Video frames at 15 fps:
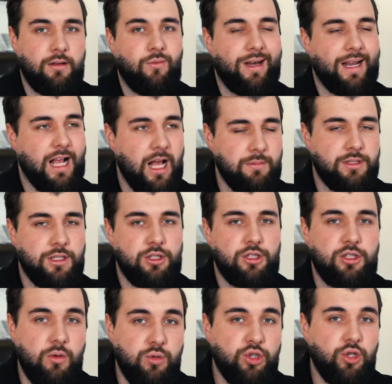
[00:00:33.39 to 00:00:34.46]
when it comes to
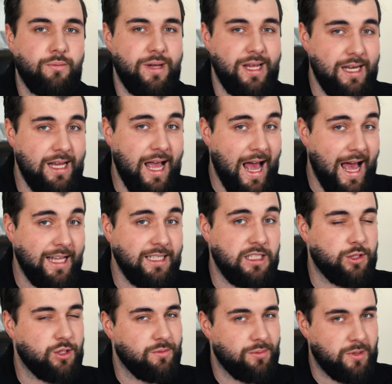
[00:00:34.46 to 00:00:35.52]
social media ads
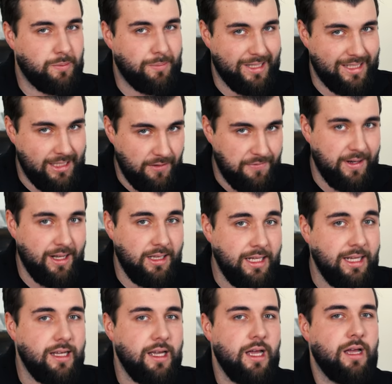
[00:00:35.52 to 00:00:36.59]

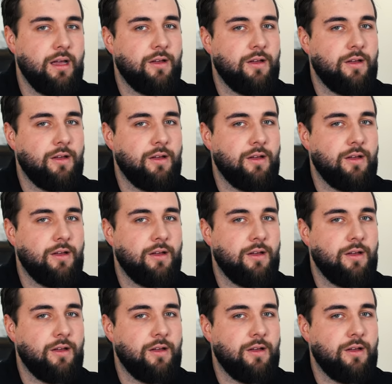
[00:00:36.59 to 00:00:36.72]
specifically,